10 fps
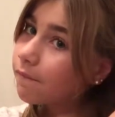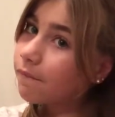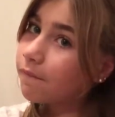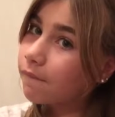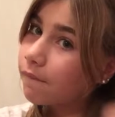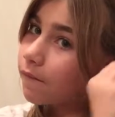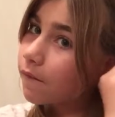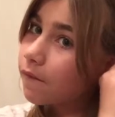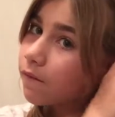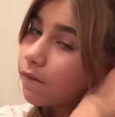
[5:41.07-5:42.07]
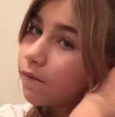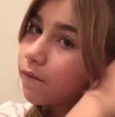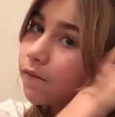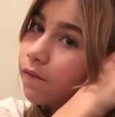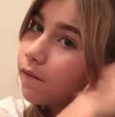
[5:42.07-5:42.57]

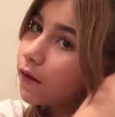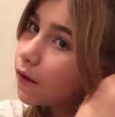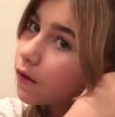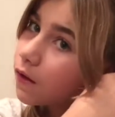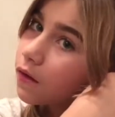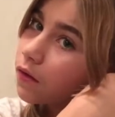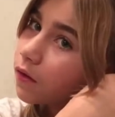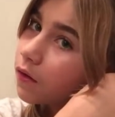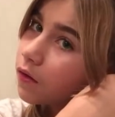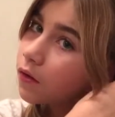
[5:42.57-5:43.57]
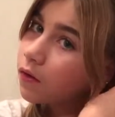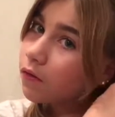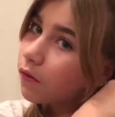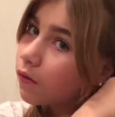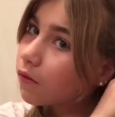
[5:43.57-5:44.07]

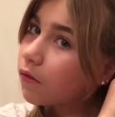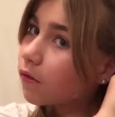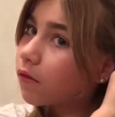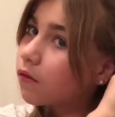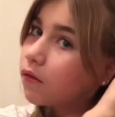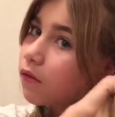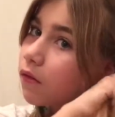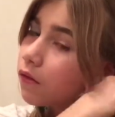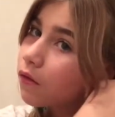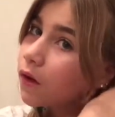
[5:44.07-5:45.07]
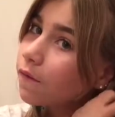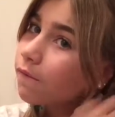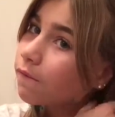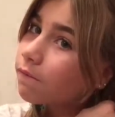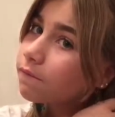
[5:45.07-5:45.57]

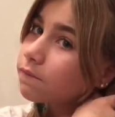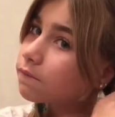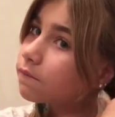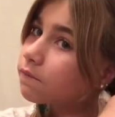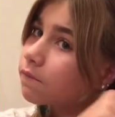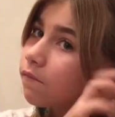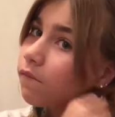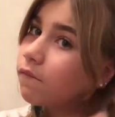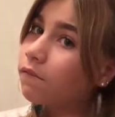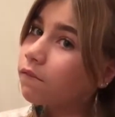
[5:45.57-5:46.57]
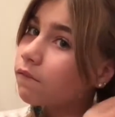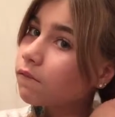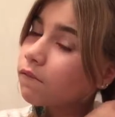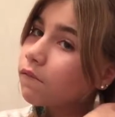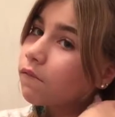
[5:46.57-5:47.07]

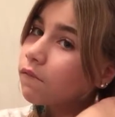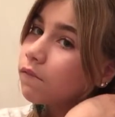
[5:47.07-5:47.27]
No one is speaking in this clip.